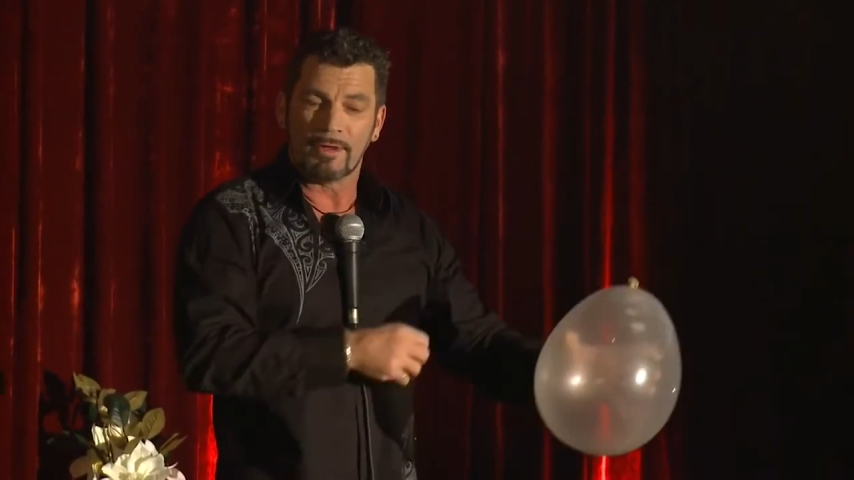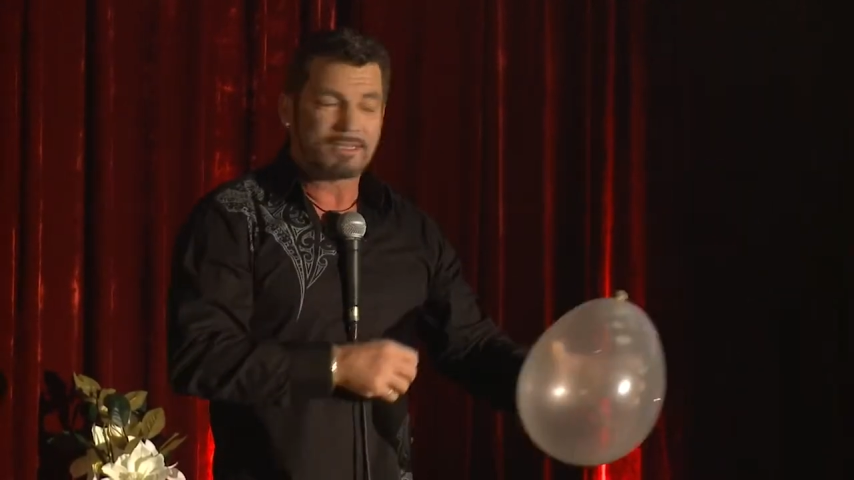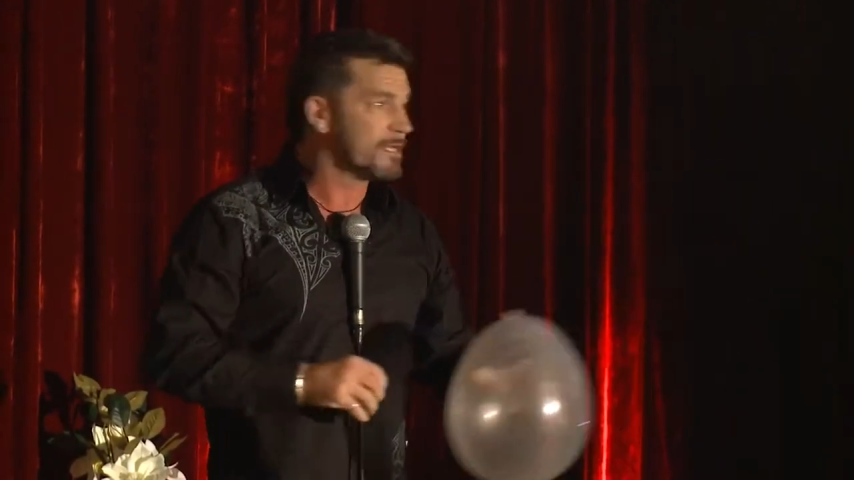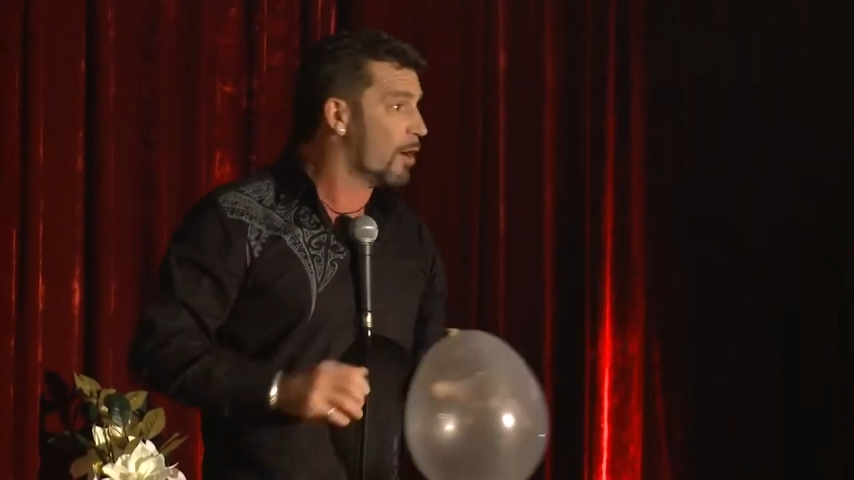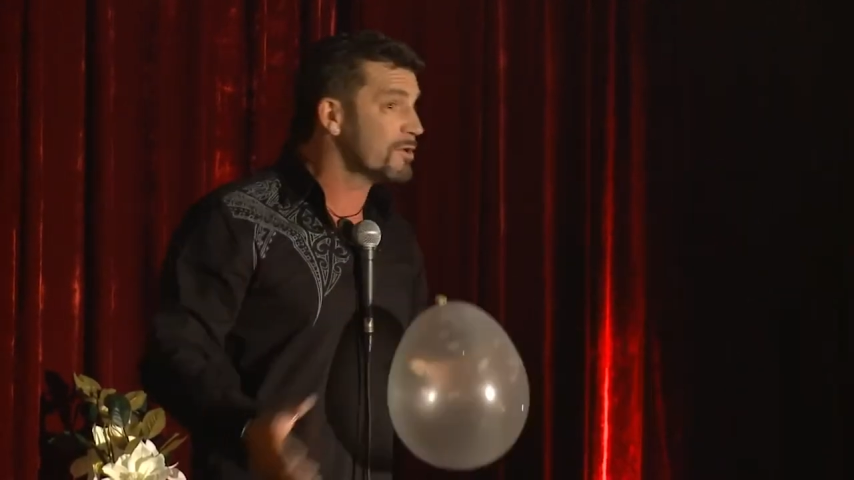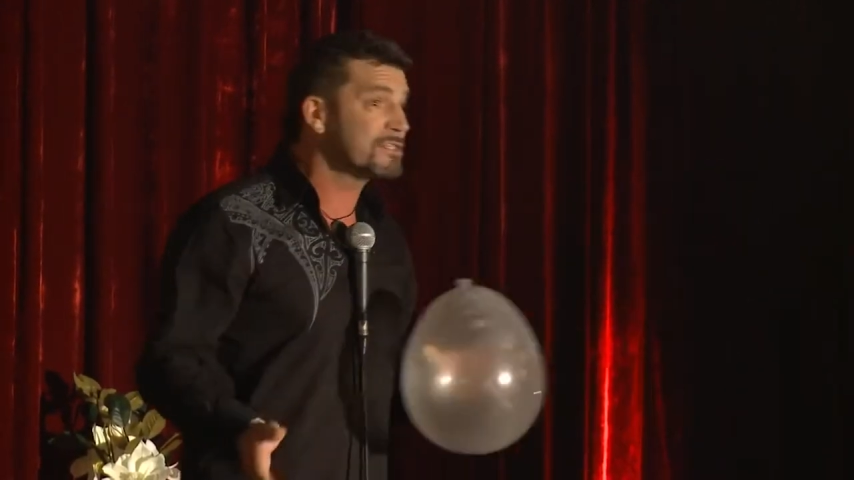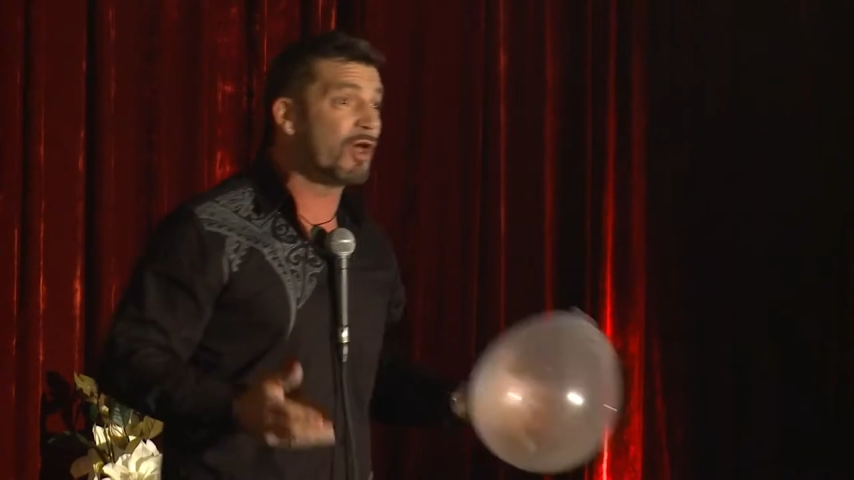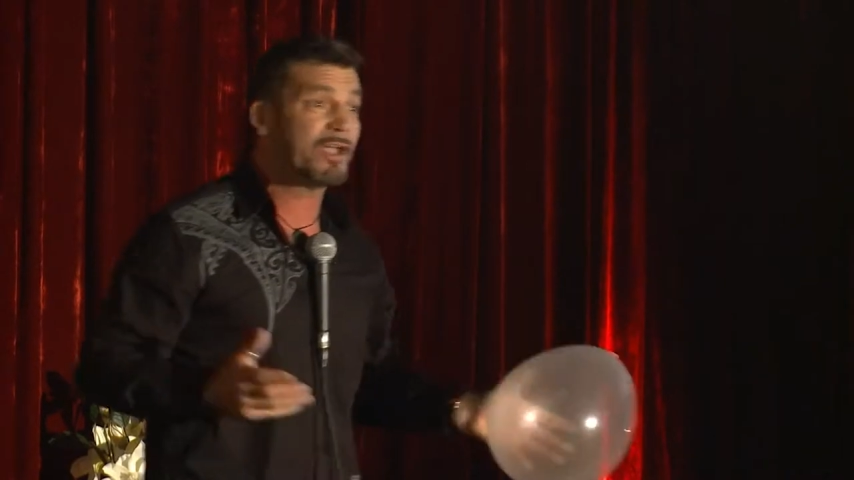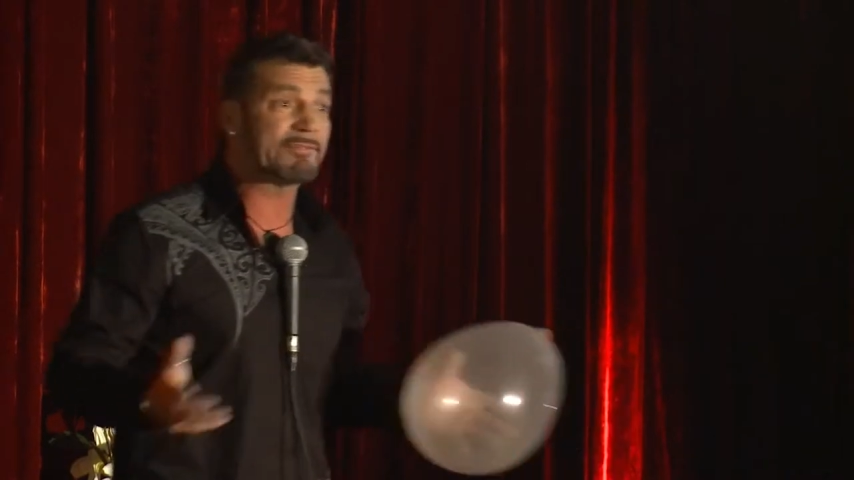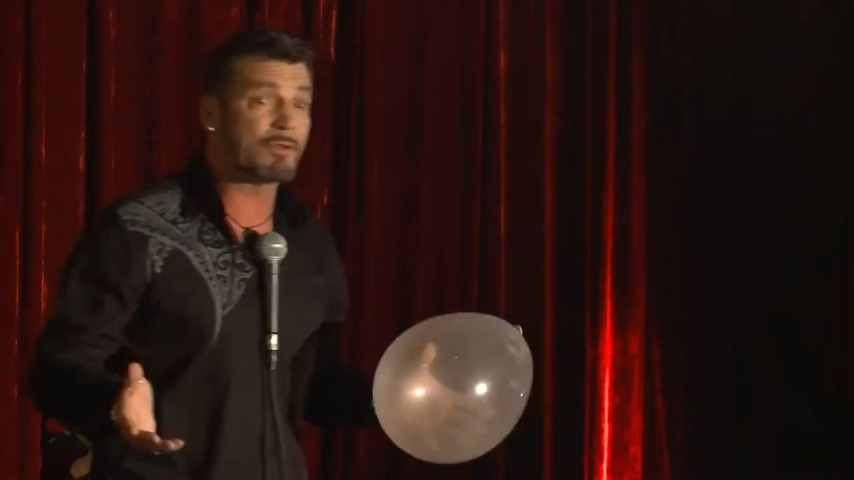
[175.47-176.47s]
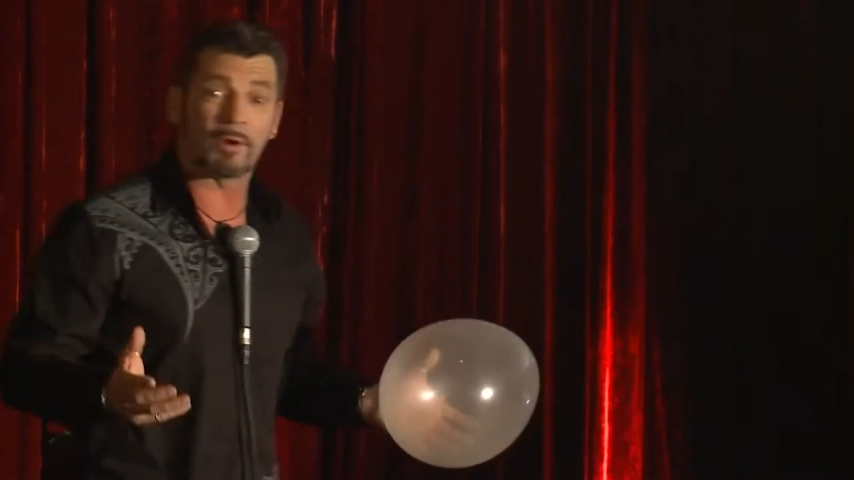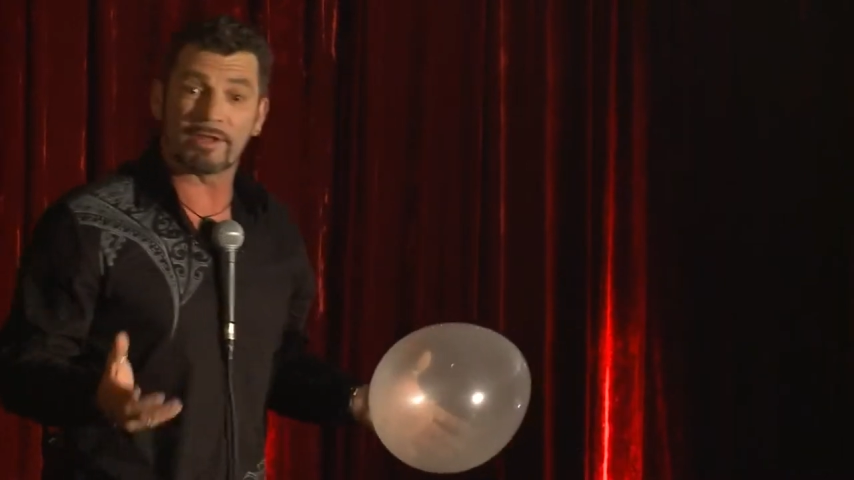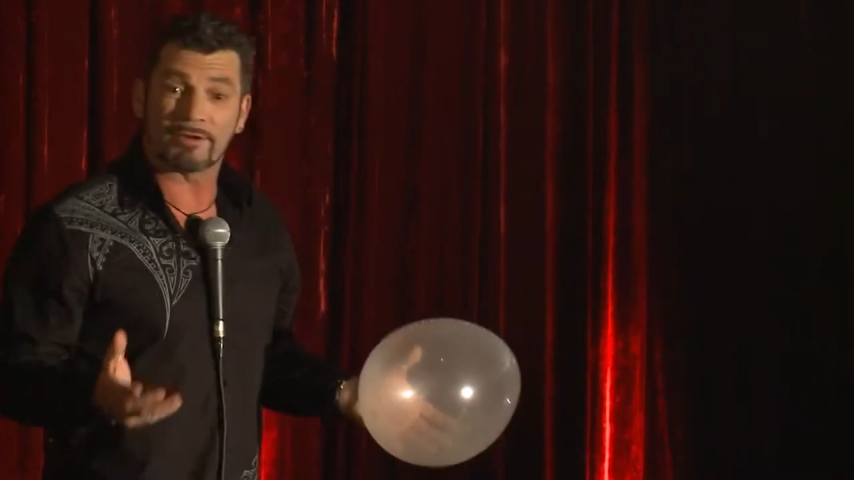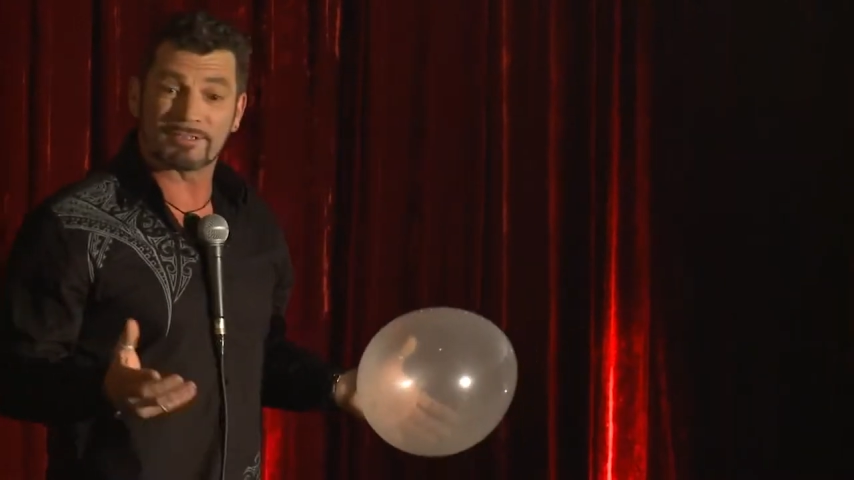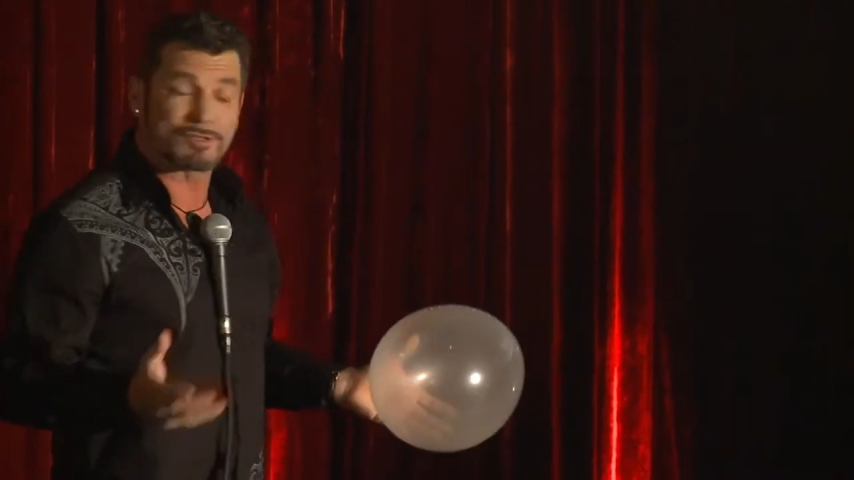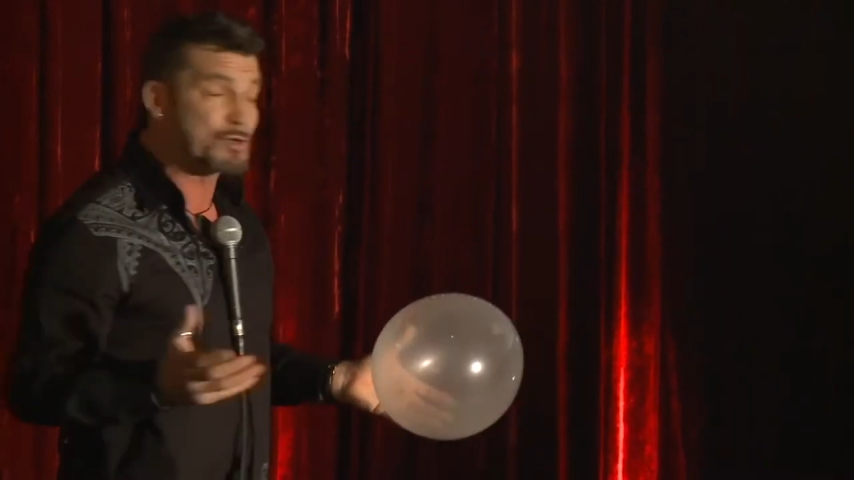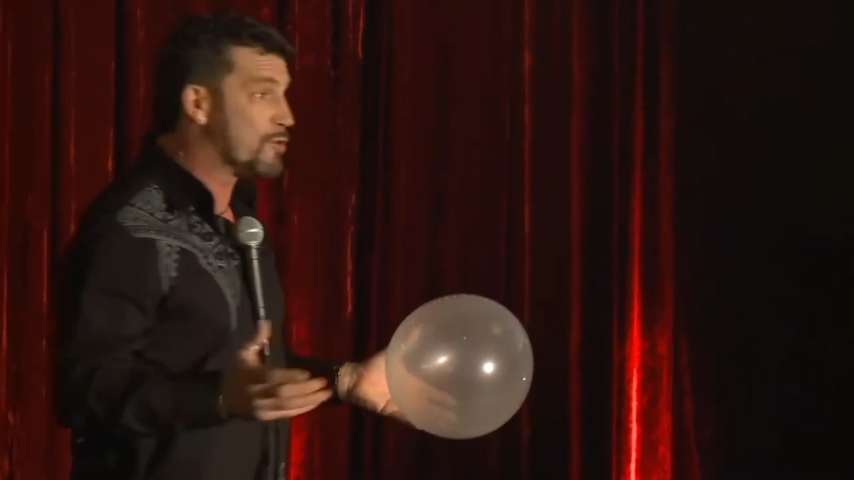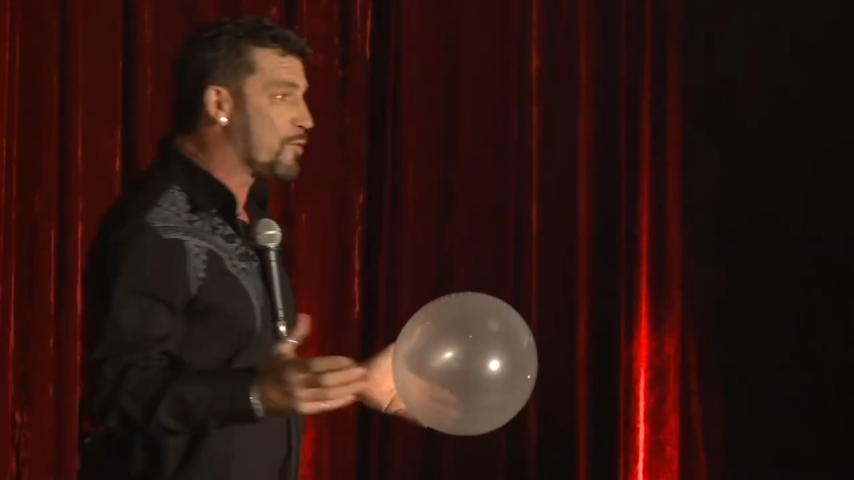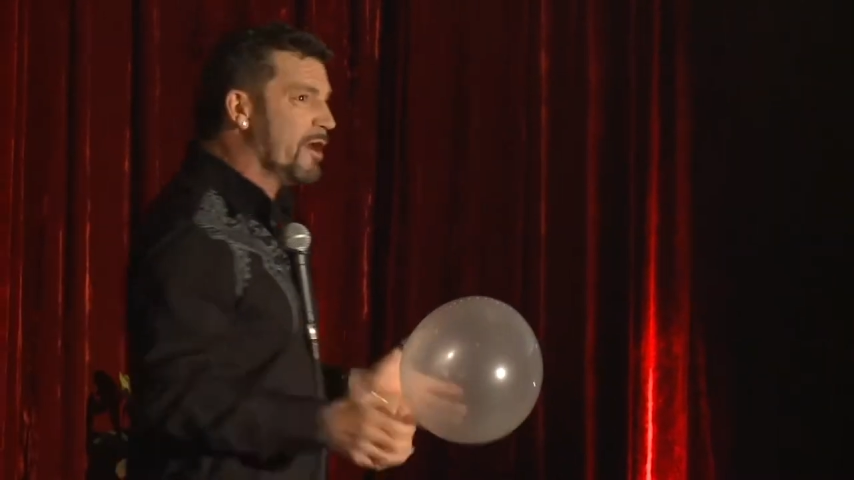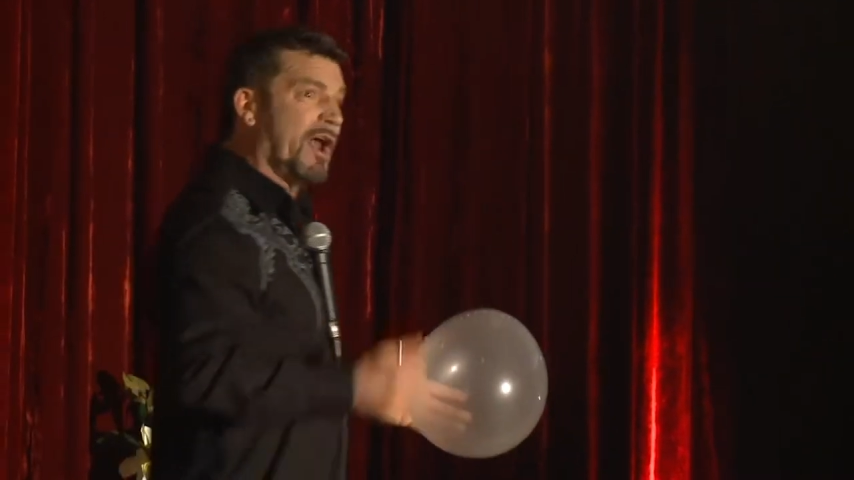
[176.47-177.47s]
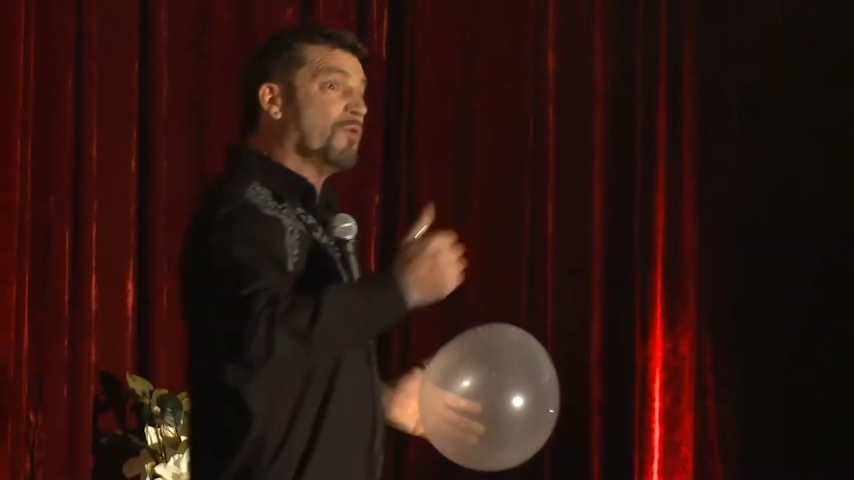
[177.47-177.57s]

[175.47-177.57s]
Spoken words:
See, I wasn't like everybody else at school, right?